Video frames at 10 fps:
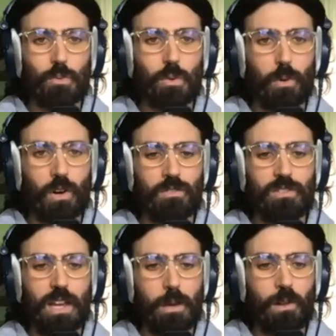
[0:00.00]
you were part of
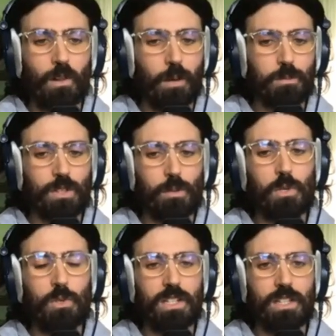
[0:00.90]
the MLOps
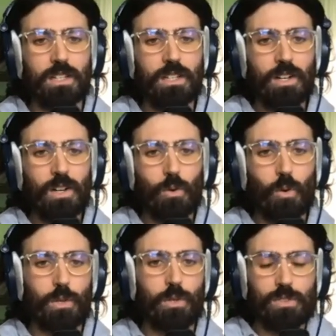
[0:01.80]
community,
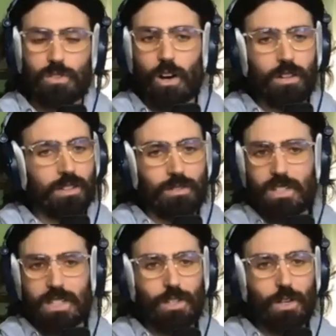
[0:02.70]
or you saw this
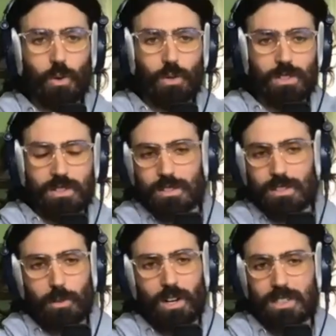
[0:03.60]
video, or you listened
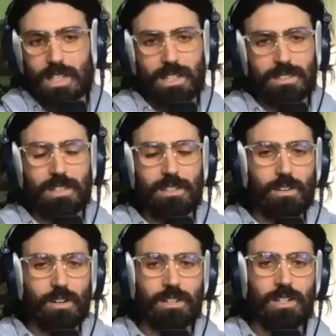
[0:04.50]
to the podcast
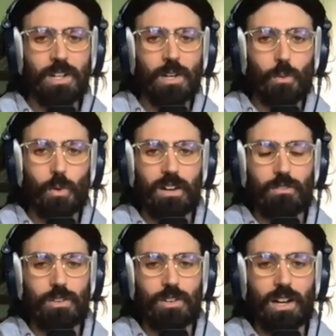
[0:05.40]
later on,
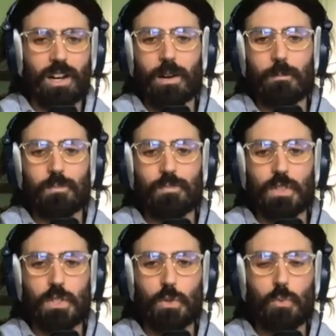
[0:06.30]
whatever, um,
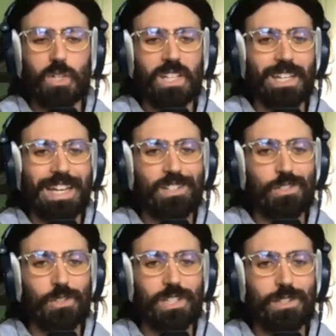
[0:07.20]
you will get
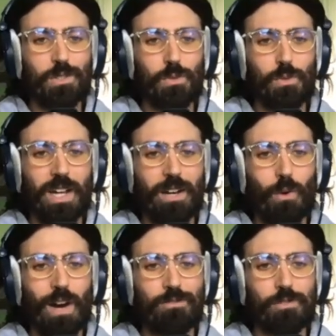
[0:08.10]
entered into a
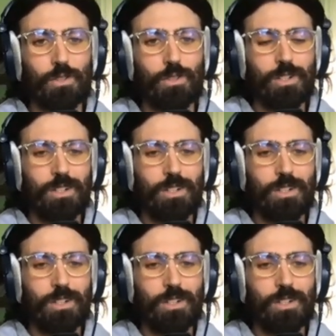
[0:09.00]
raffle